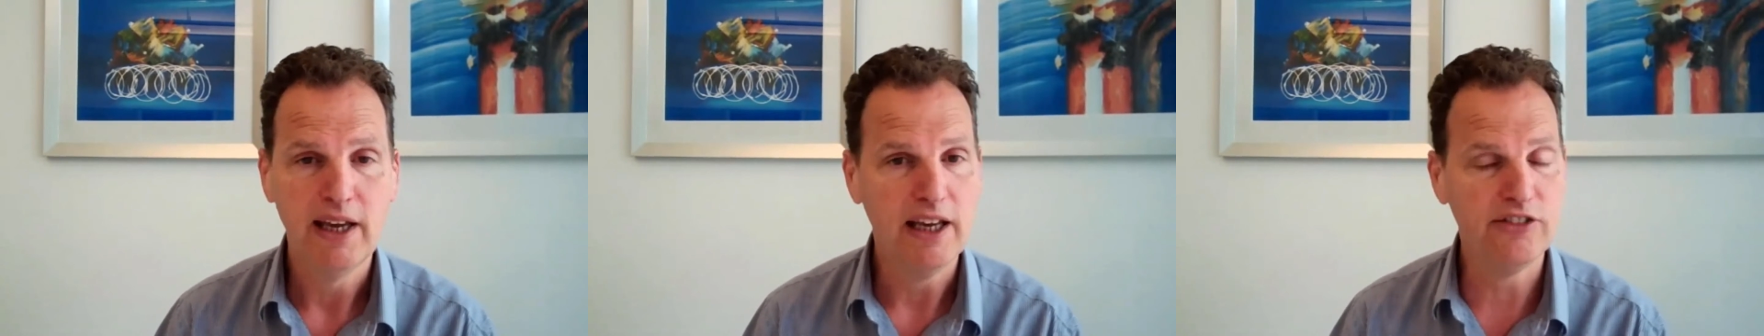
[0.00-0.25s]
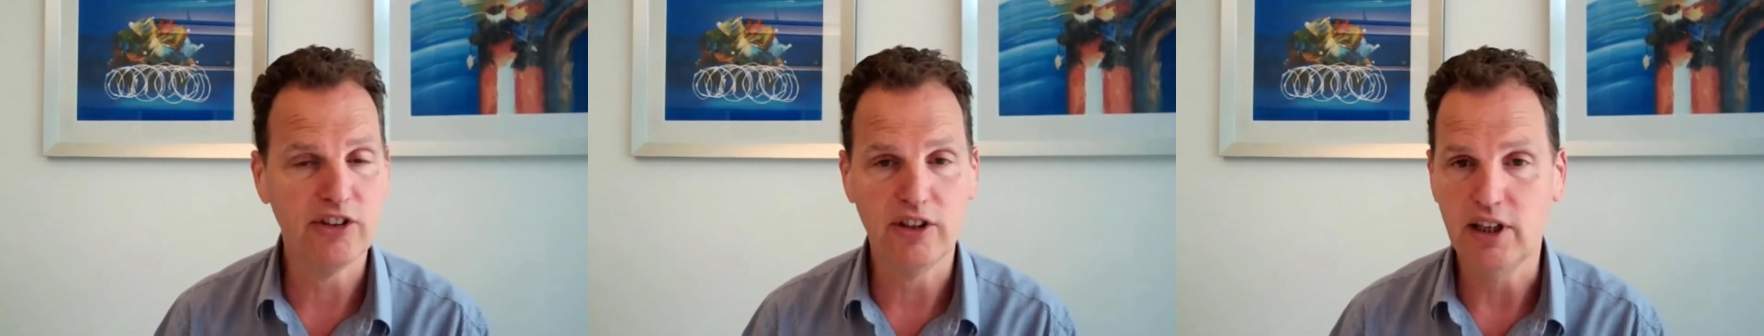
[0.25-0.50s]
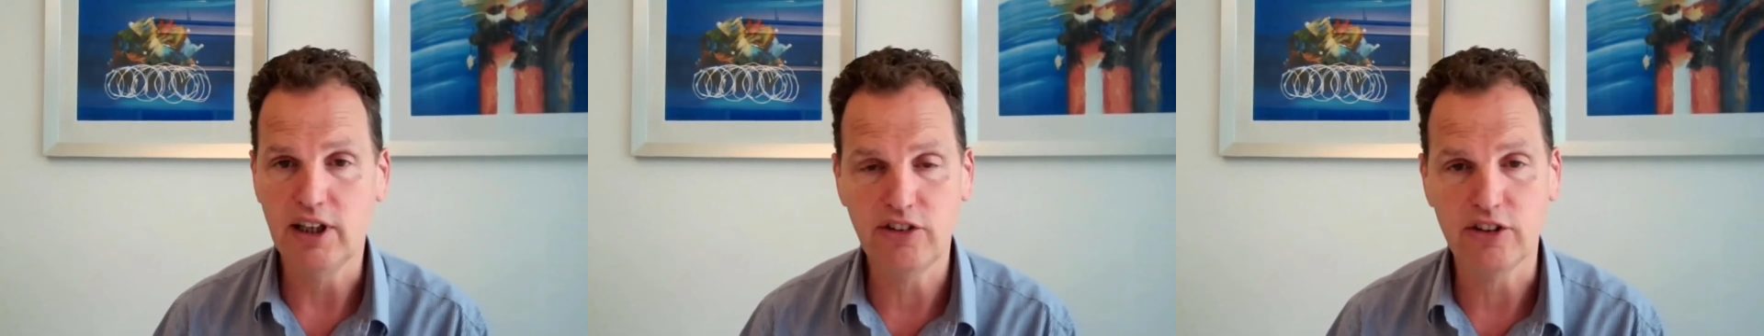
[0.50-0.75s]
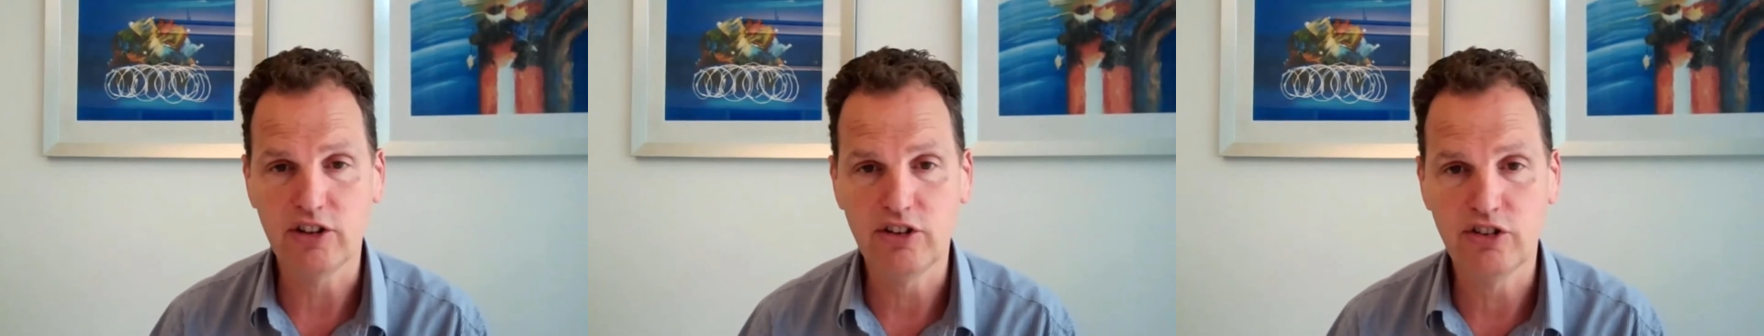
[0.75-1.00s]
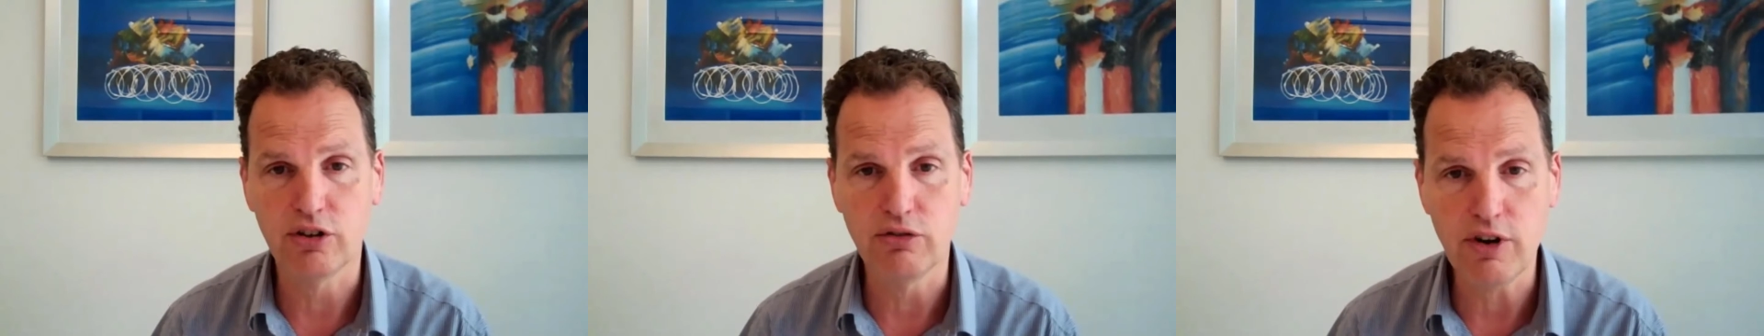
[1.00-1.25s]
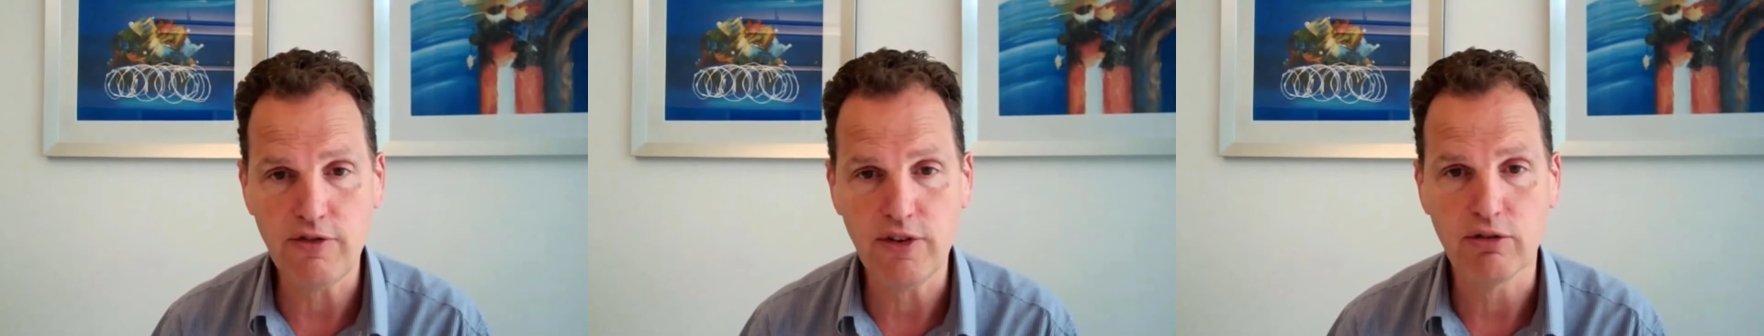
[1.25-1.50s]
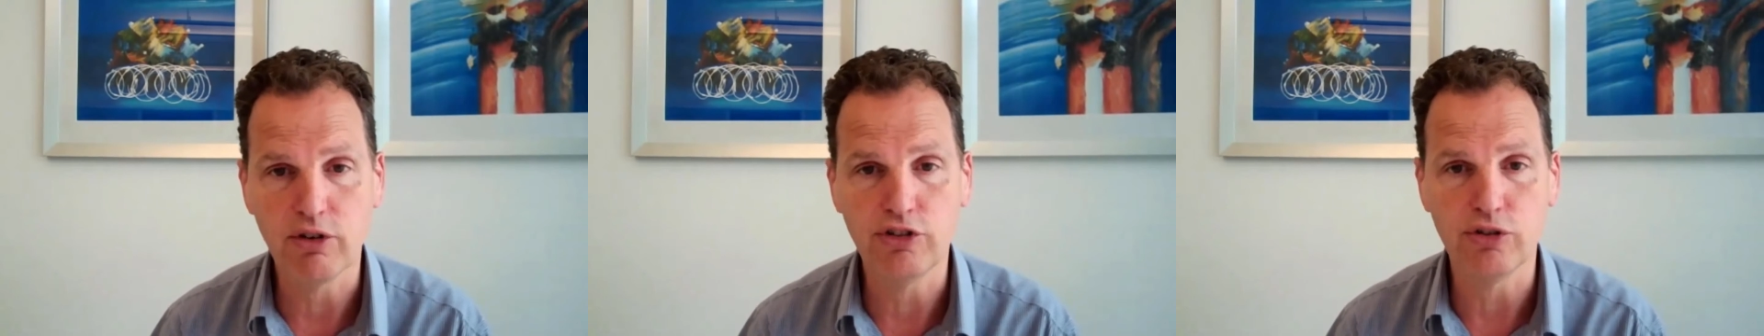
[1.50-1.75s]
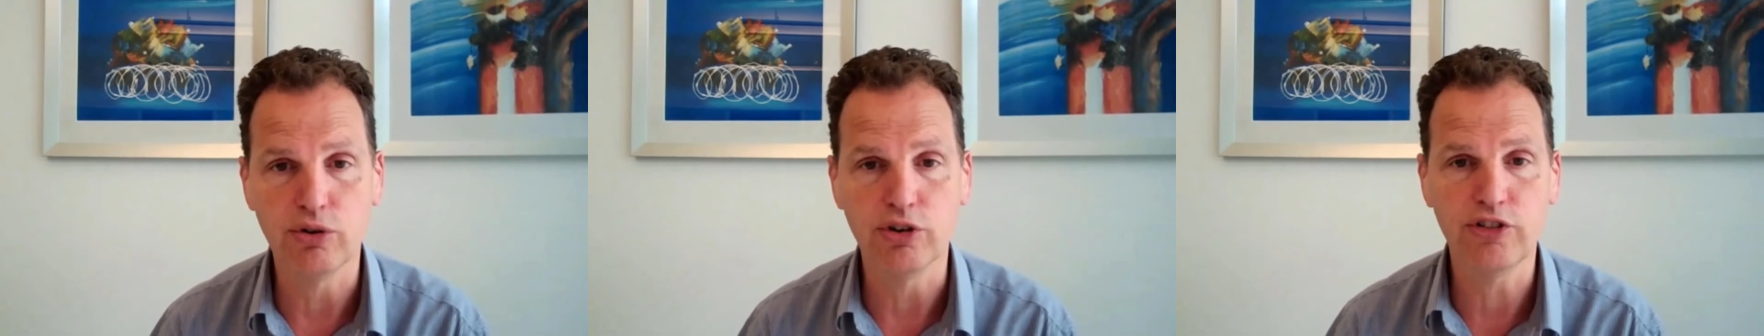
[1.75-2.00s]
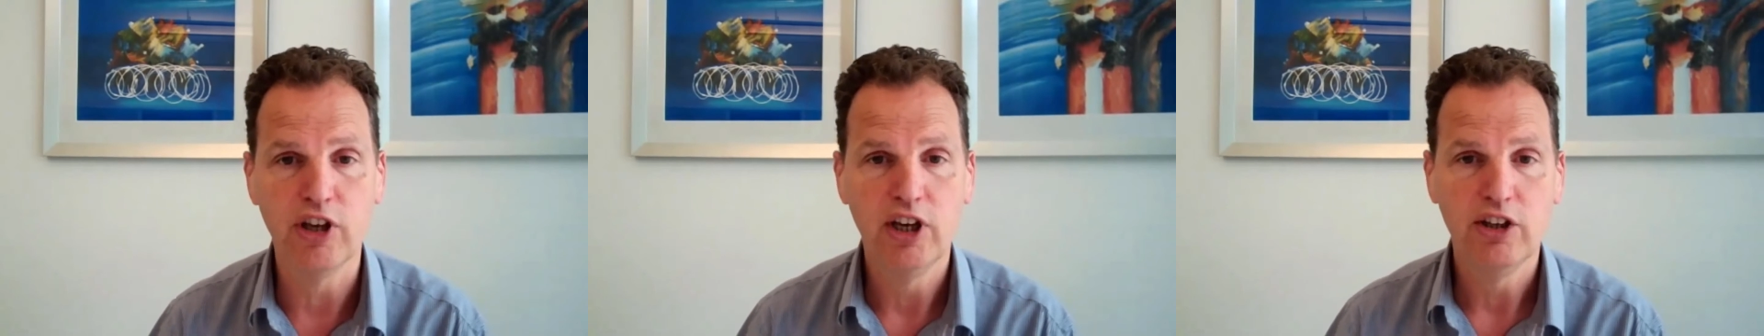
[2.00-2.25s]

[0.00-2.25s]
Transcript: It's a terrific resource,